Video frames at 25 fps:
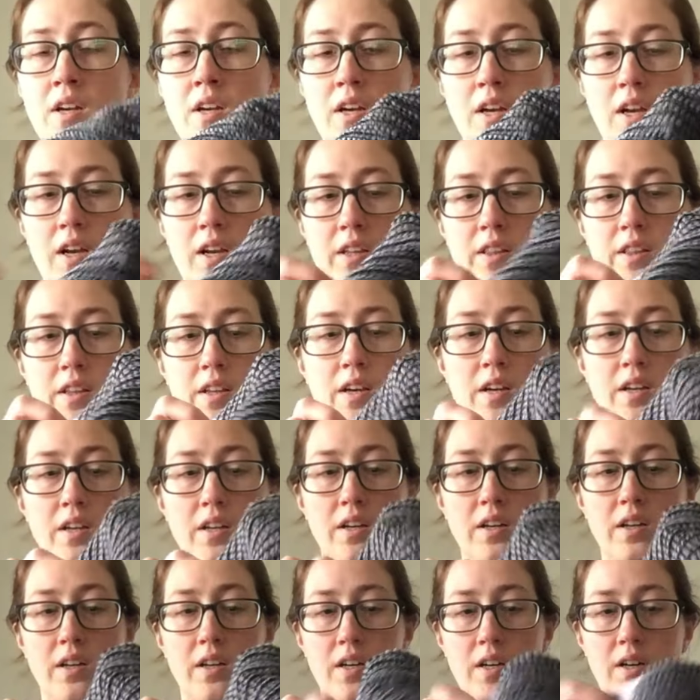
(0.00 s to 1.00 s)
And then
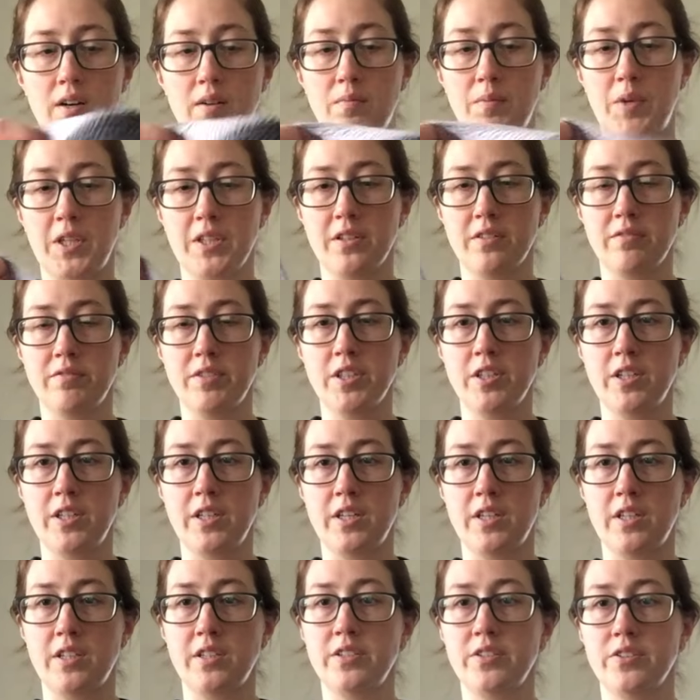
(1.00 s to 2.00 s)
at the very
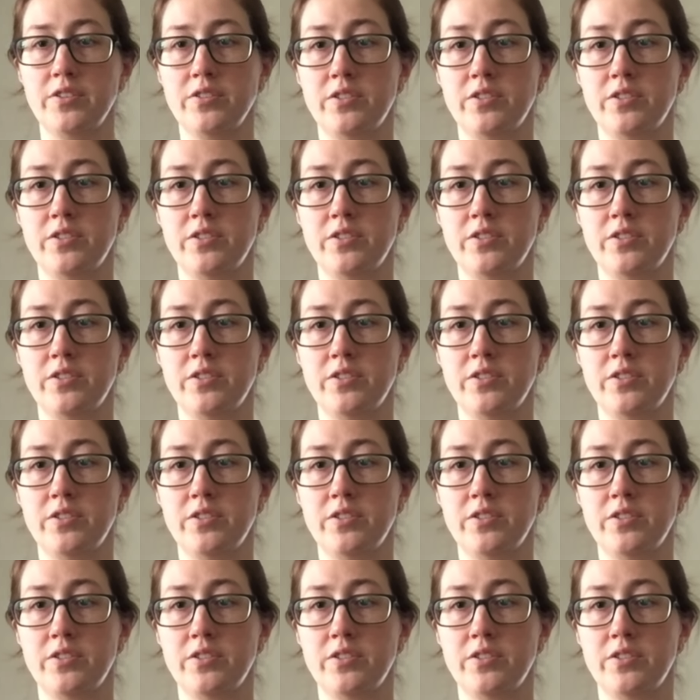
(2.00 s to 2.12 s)
end you